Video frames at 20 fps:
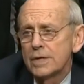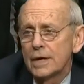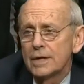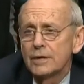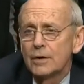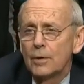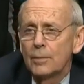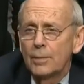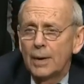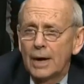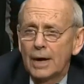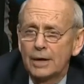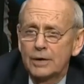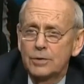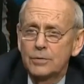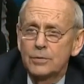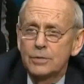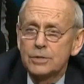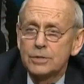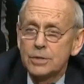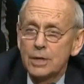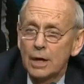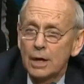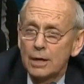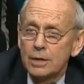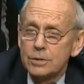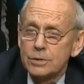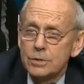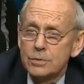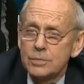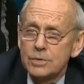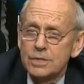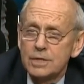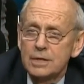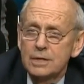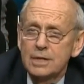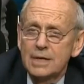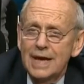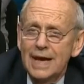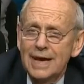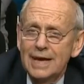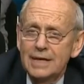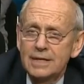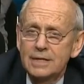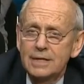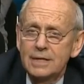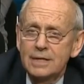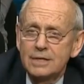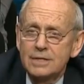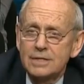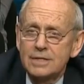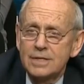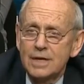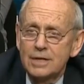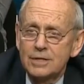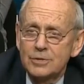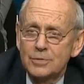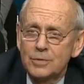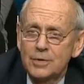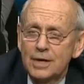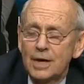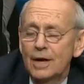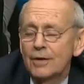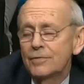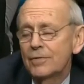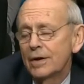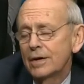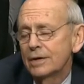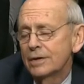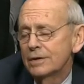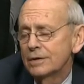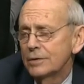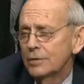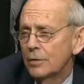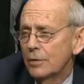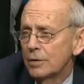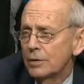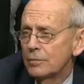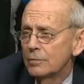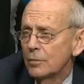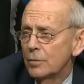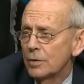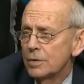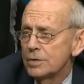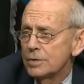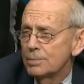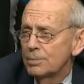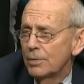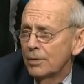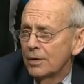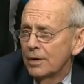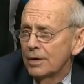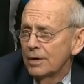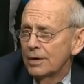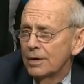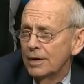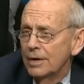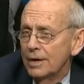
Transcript: I'd go back to a judge who was in the 18th century. I found it in Gordon Wood's book.